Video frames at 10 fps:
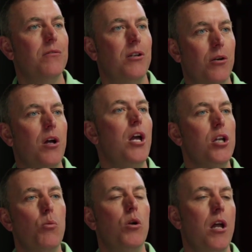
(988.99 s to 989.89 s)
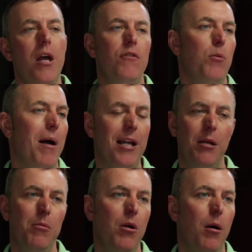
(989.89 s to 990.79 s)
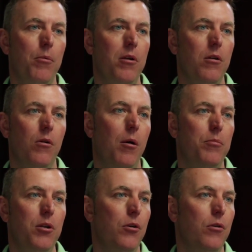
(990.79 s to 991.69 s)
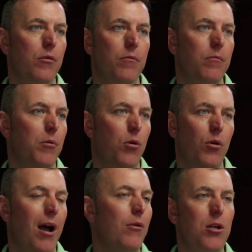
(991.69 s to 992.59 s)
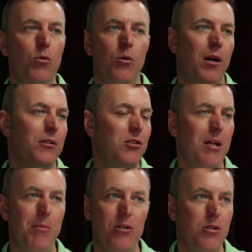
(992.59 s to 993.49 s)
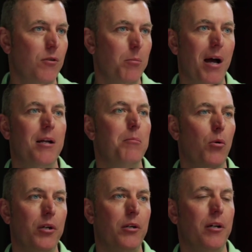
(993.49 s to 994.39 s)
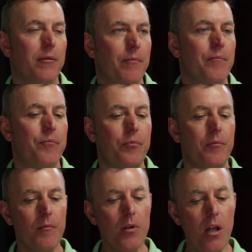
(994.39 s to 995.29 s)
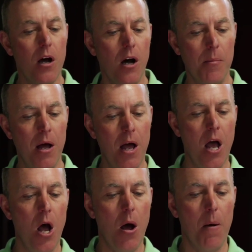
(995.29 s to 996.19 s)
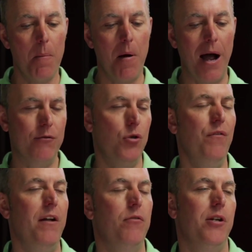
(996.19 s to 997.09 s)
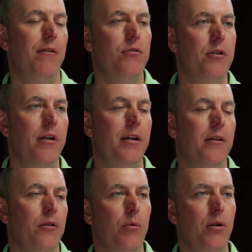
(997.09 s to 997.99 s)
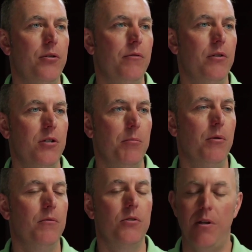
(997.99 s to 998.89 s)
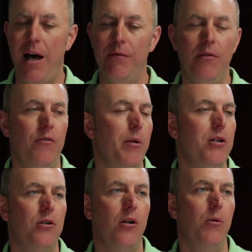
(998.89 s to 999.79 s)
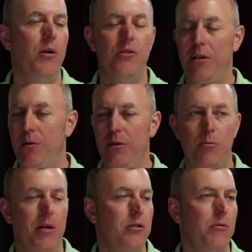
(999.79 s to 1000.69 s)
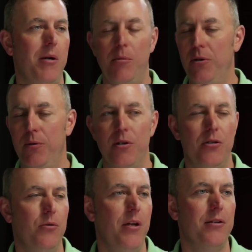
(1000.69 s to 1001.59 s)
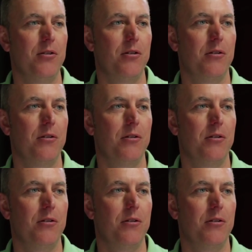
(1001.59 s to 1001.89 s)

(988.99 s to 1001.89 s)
You know, you wouldn't if you're buying up near Monroe County, you wouldn't want the same agent if you're buying in Bowling Green. I have 2 favors after today, and they're relatively simple. It's a lot of information all at once. I don't expect you to remember it. There is no test.